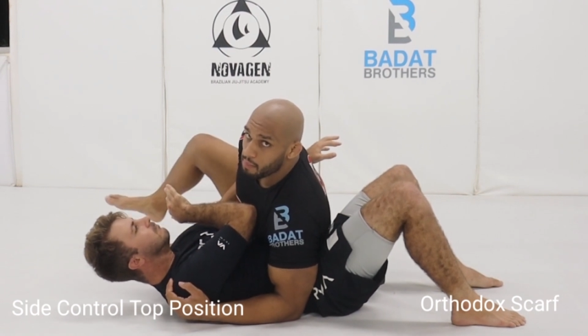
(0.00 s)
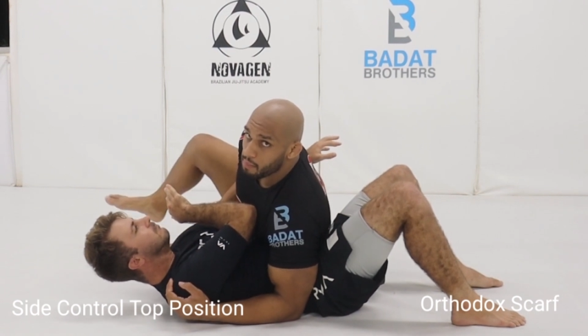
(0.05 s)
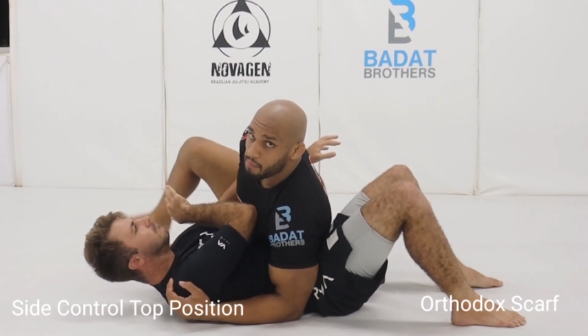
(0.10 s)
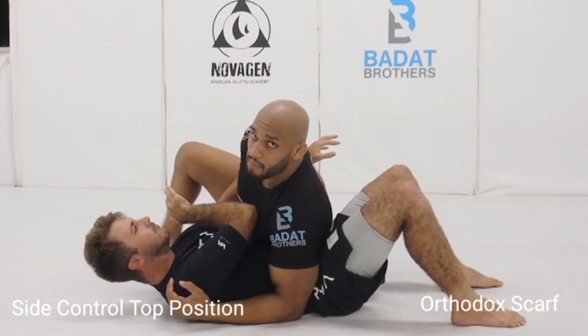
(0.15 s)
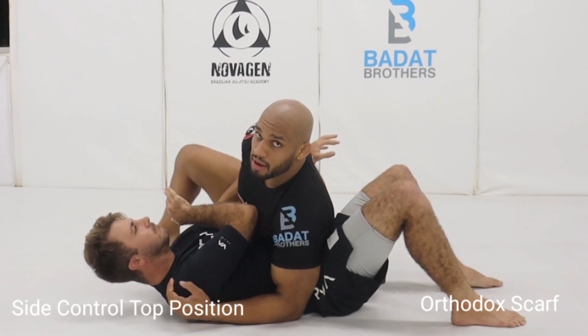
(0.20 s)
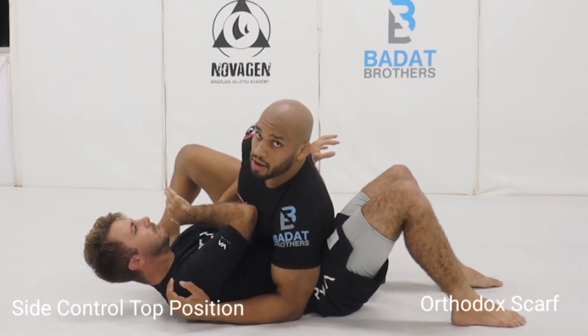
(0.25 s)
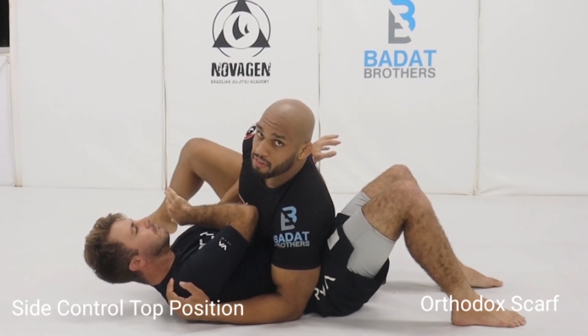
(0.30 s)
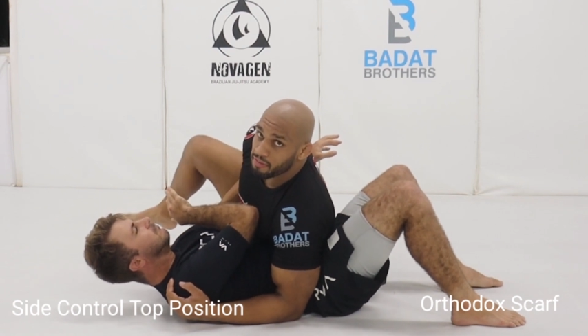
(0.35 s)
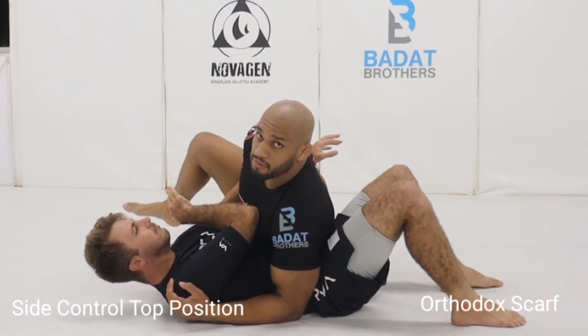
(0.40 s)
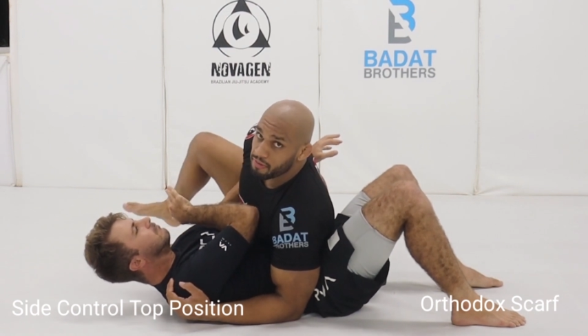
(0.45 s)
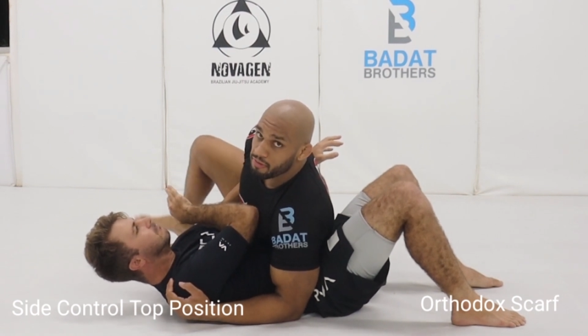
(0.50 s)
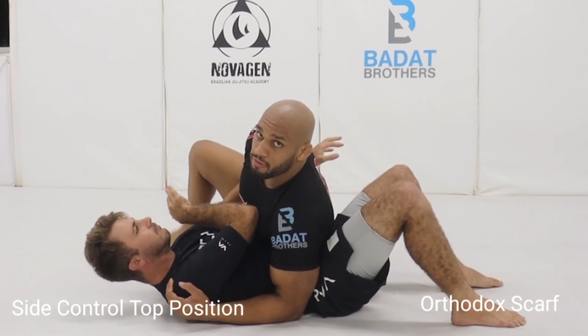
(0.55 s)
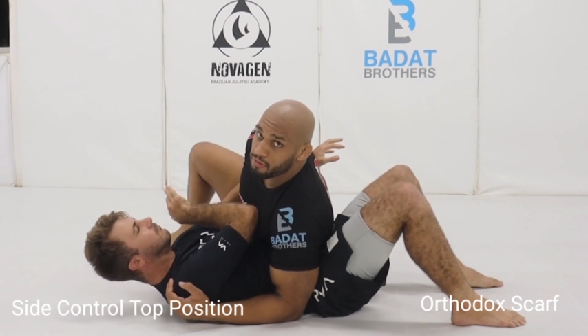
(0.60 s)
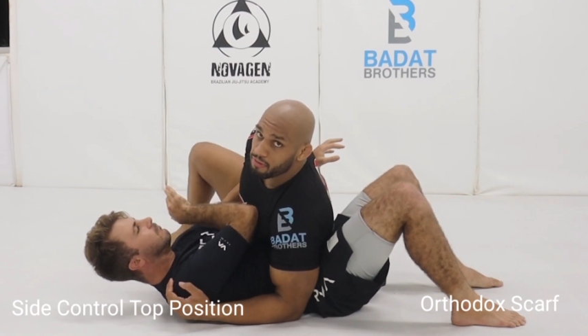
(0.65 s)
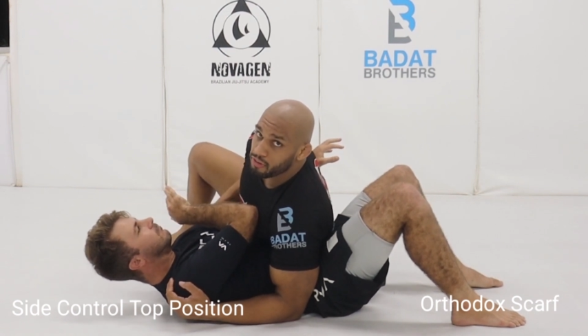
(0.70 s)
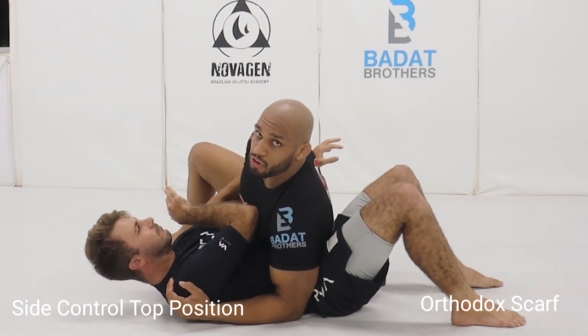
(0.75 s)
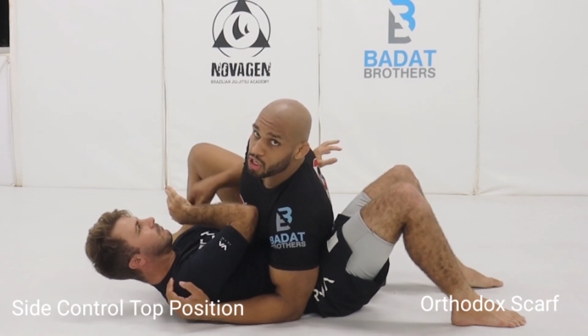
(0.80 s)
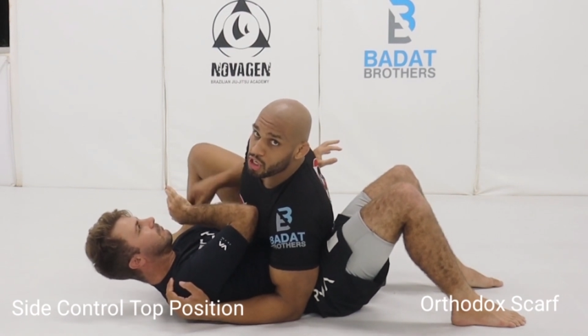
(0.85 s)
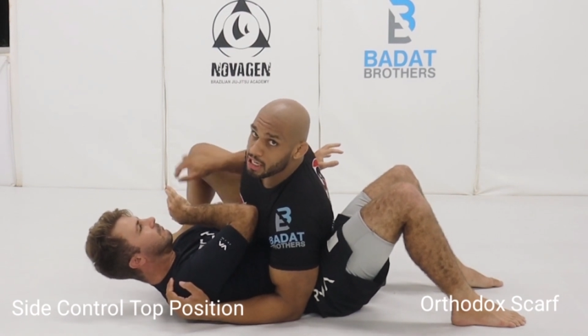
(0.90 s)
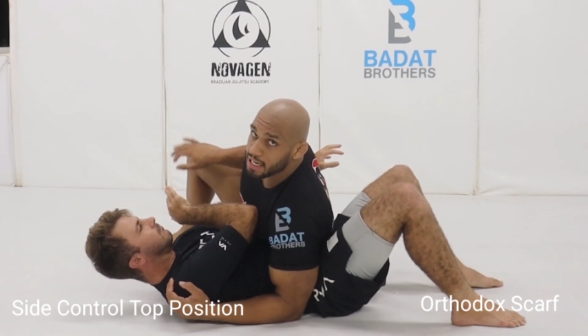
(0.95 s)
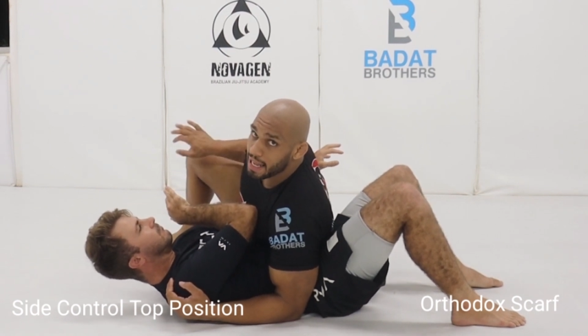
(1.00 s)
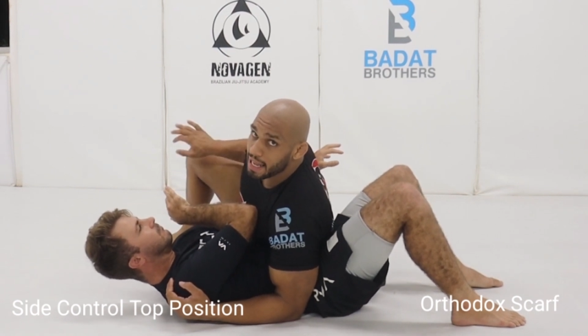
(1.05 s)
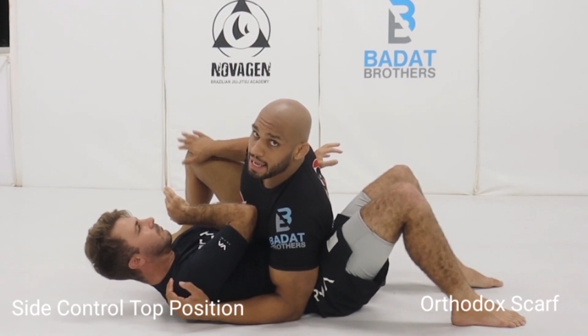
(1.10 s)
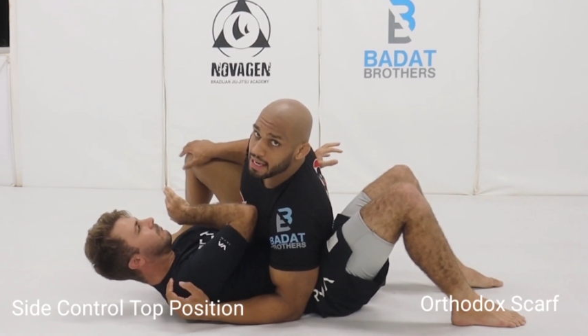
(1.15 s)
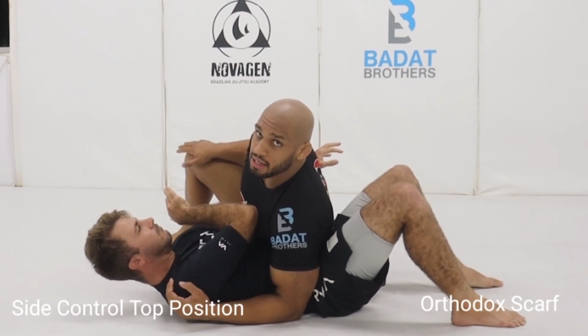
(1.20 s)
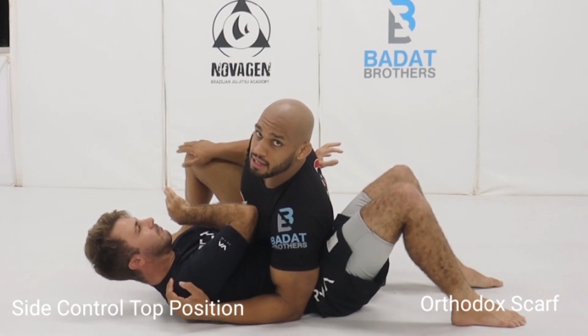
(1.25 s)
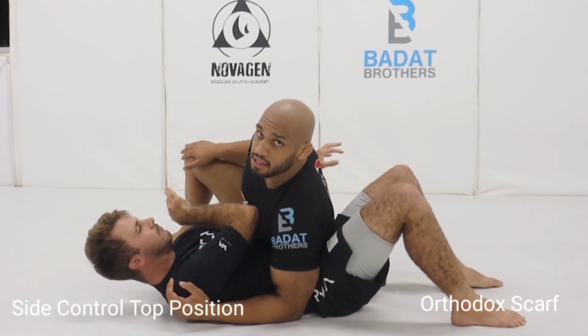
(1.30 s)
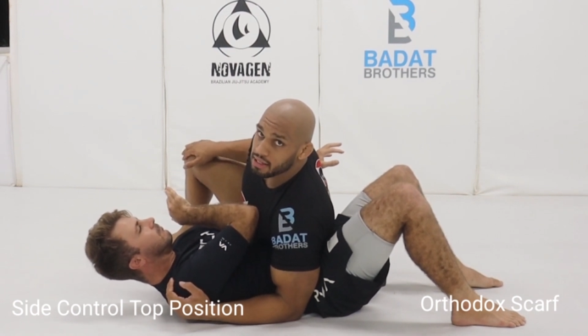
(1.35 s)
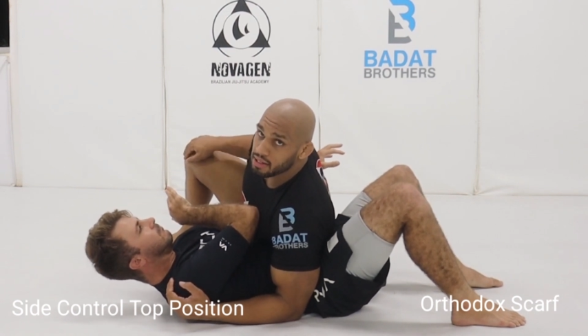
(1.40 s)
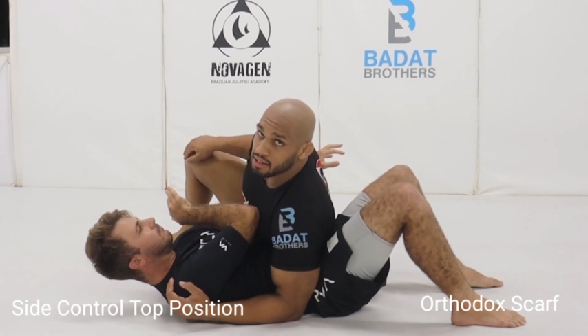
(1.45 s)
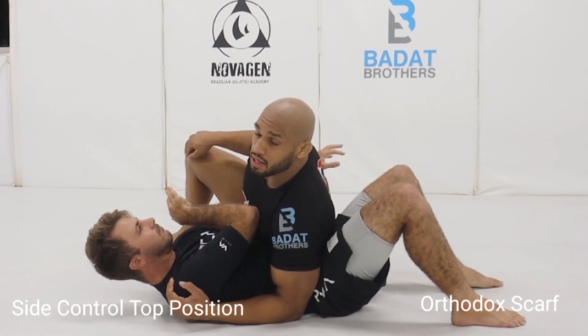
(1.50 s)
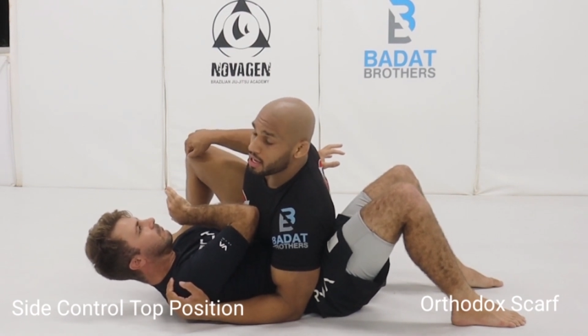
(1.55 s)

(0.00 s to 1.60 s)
My free leg